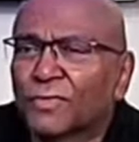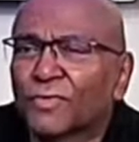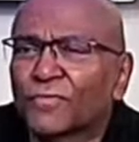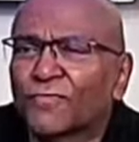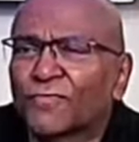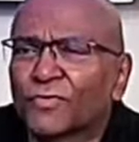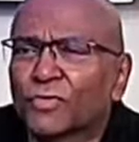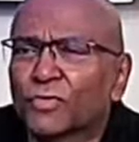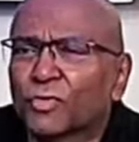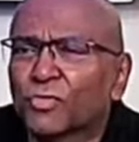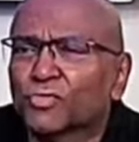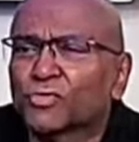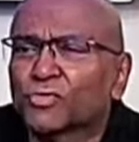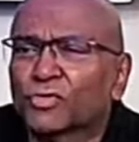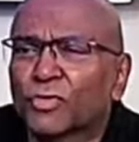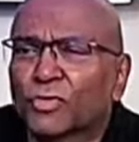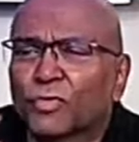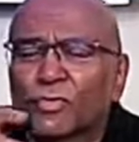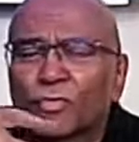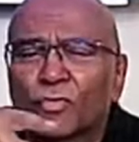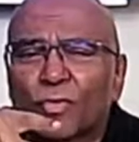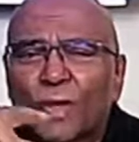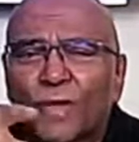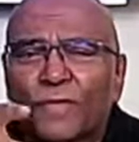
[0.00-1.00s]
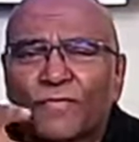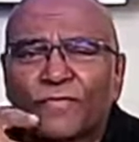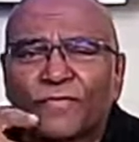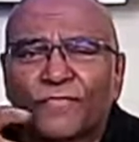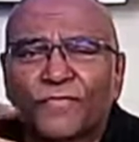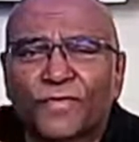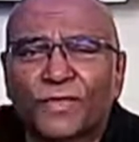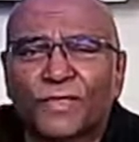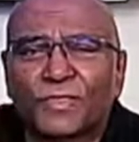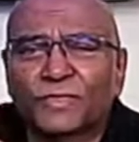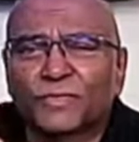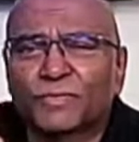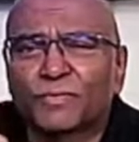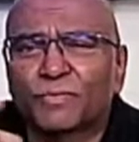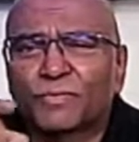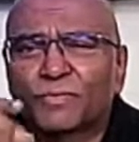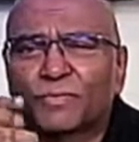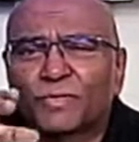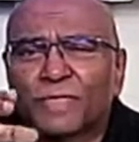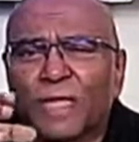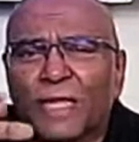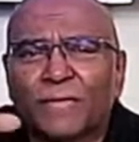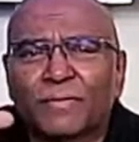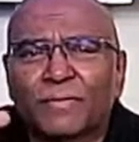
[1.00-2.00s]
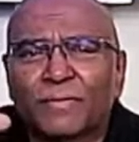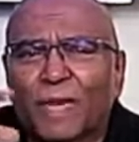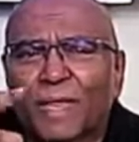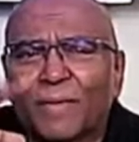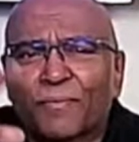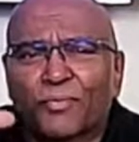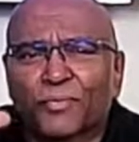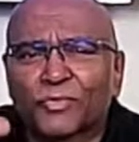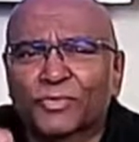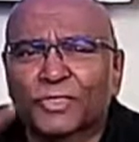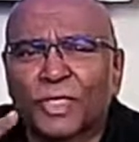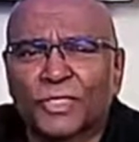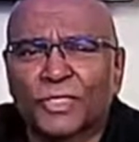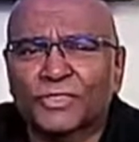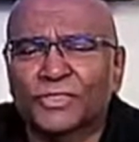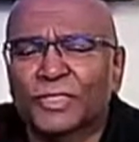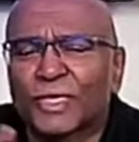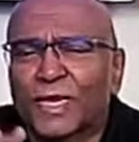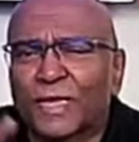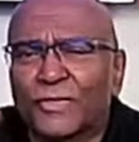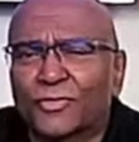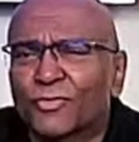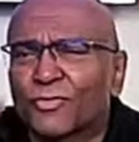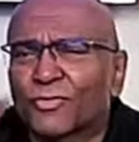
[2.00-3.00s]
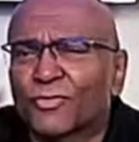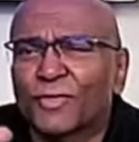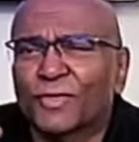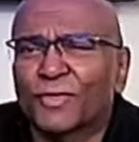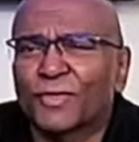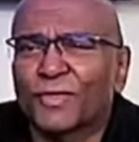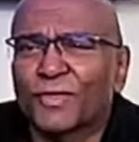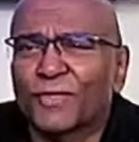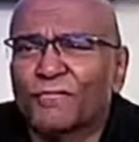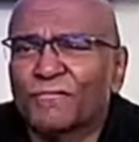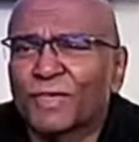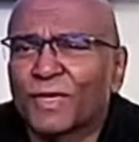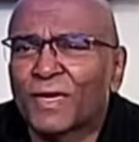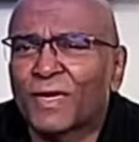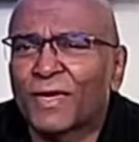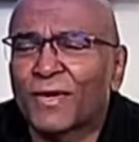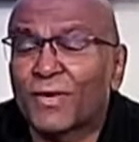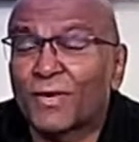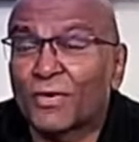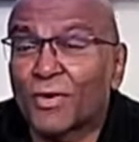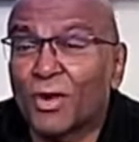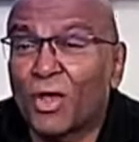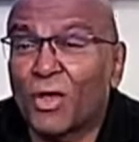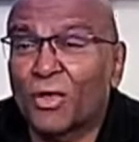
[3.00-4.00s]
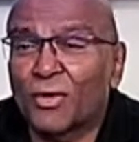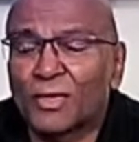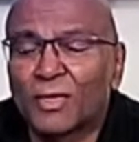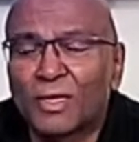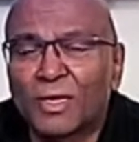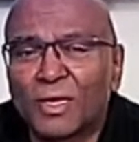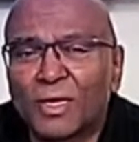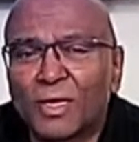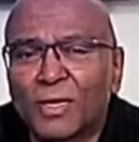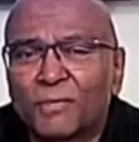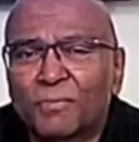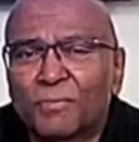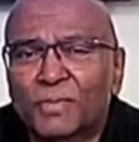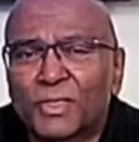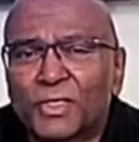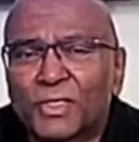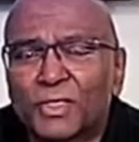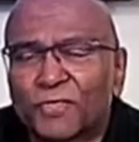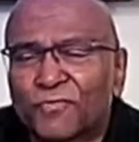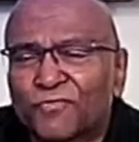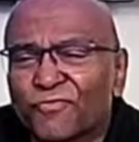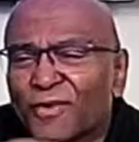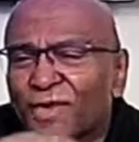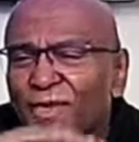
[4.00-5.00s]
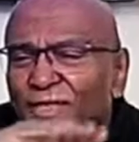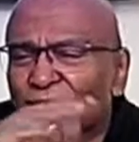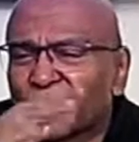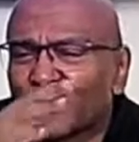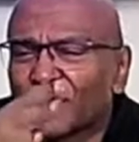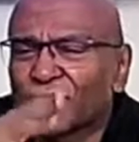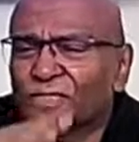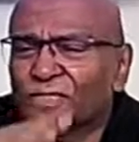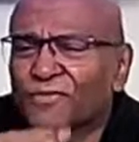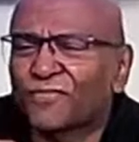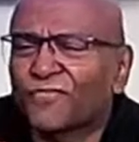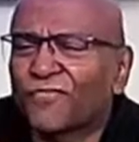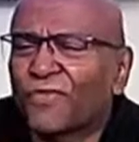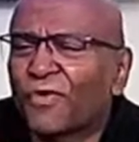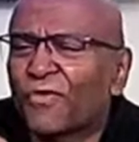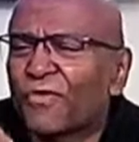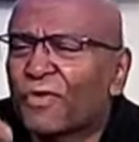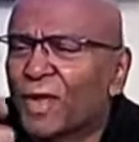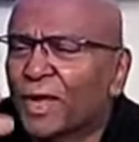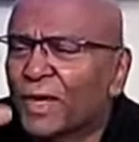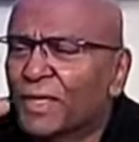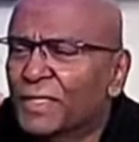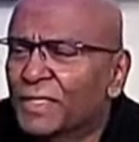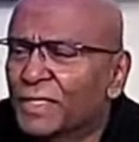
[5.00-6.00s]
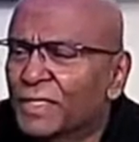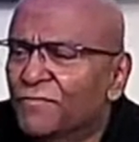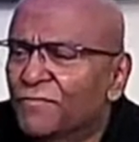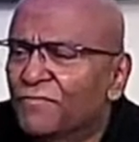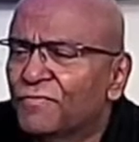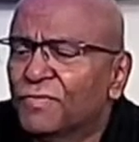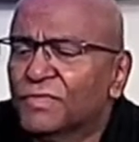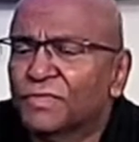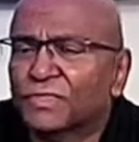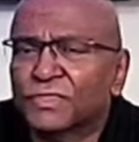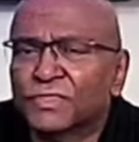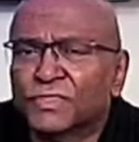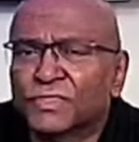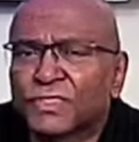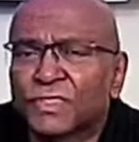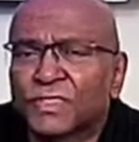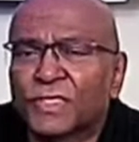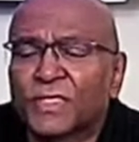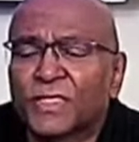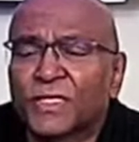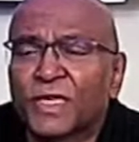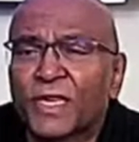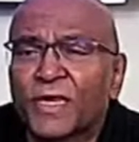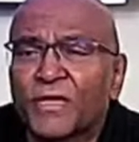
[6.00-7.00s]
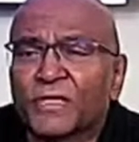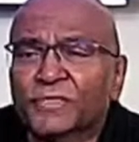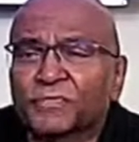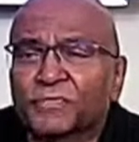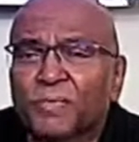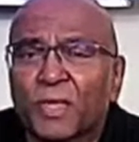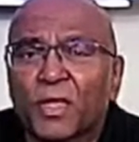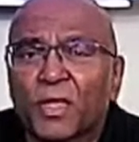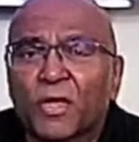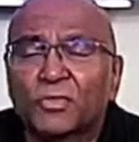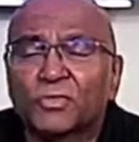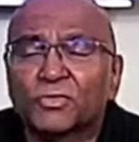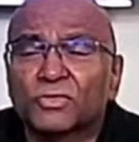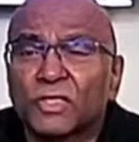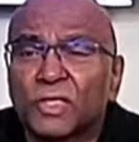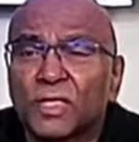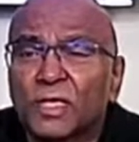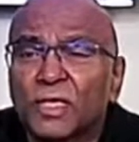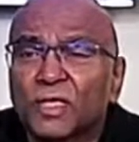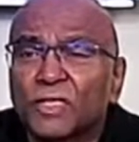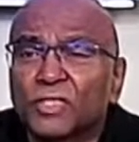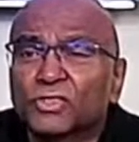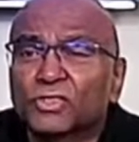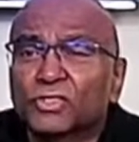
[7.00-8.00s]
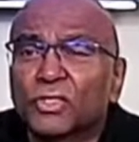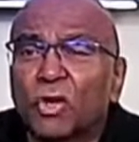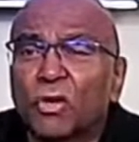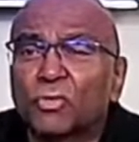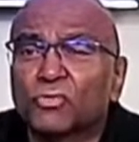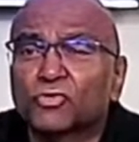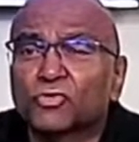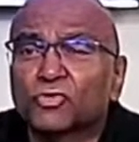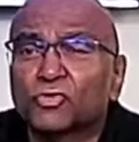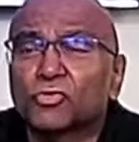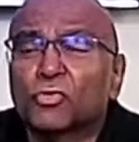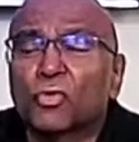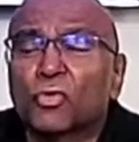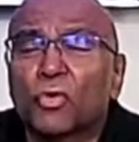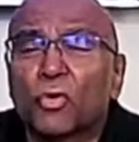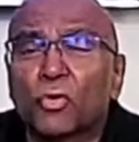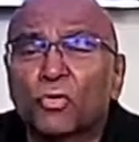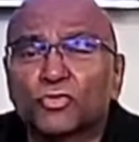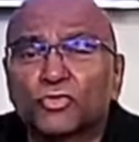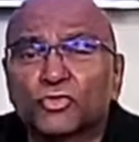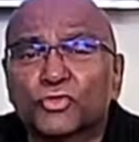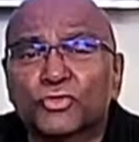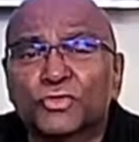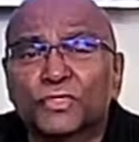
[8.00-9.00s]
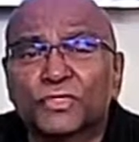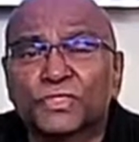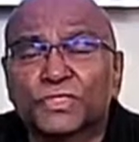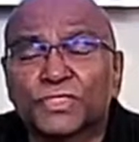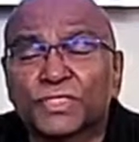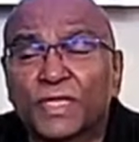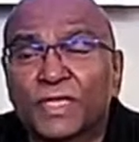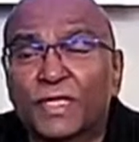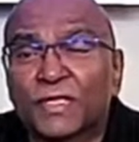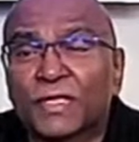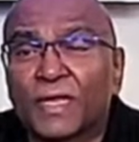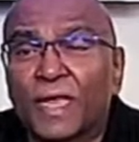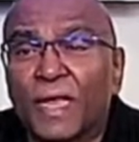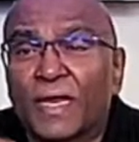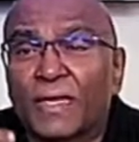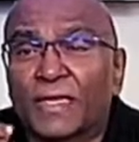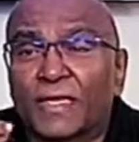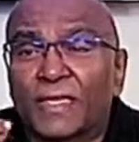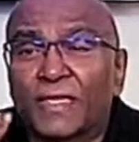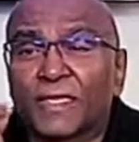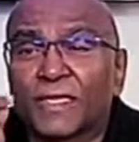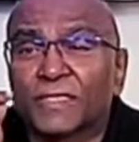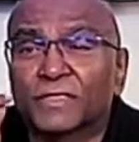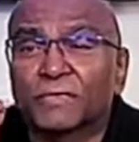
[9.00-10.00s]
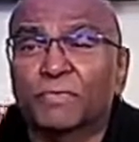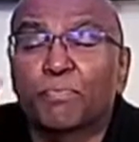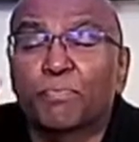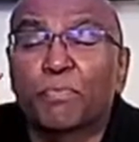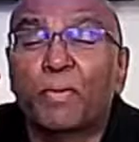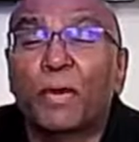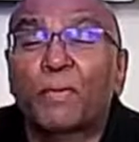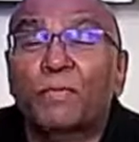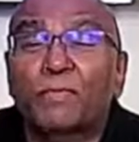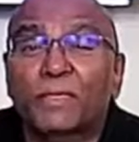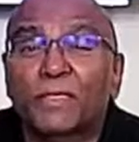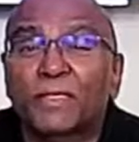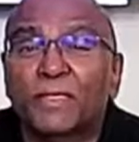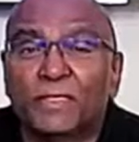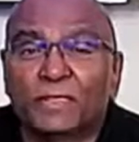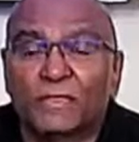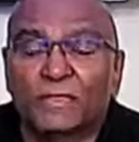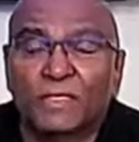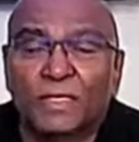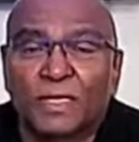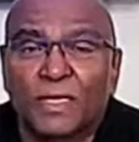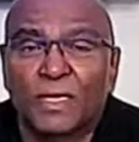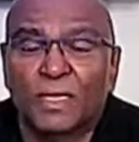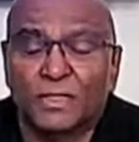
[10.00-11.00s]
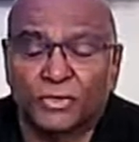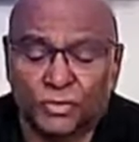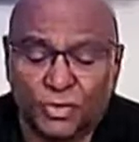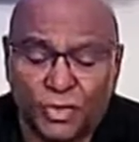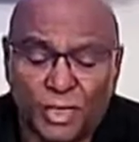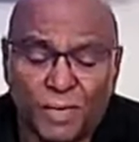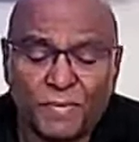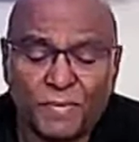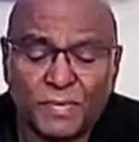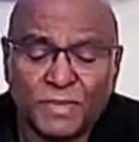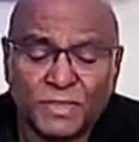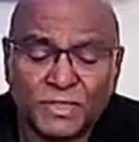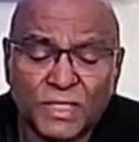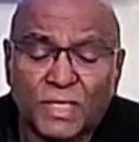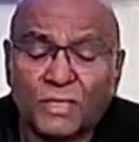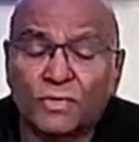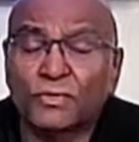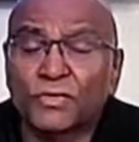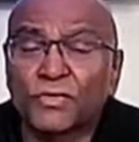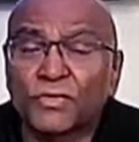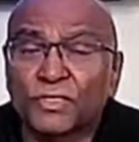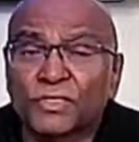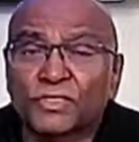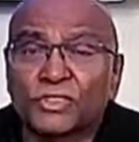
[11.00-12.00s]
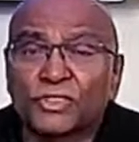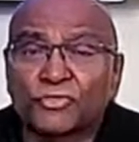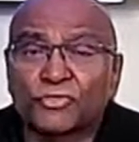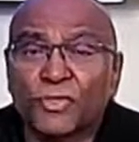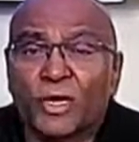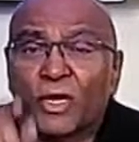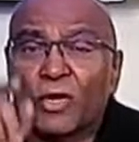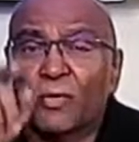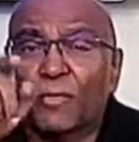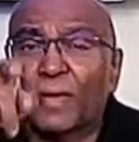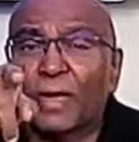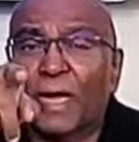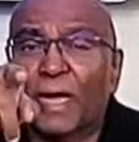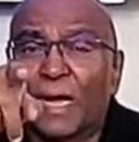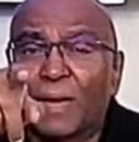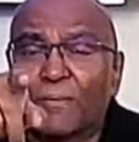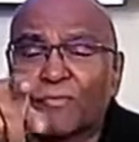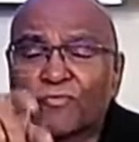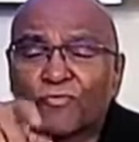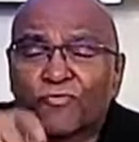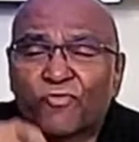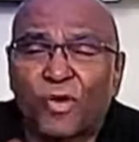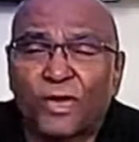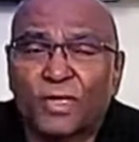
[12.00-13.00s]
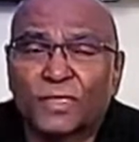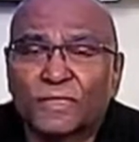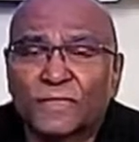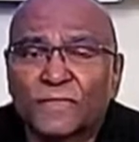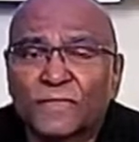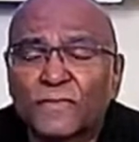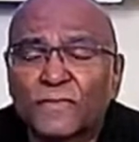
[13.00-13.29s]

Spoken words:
For those who have done liposuction, I don't know whether you have done it or not, but you'll find that it's very uneven in certain areas because it's gone too close to the skin and it is permanent. So let me tell you this straight away up front.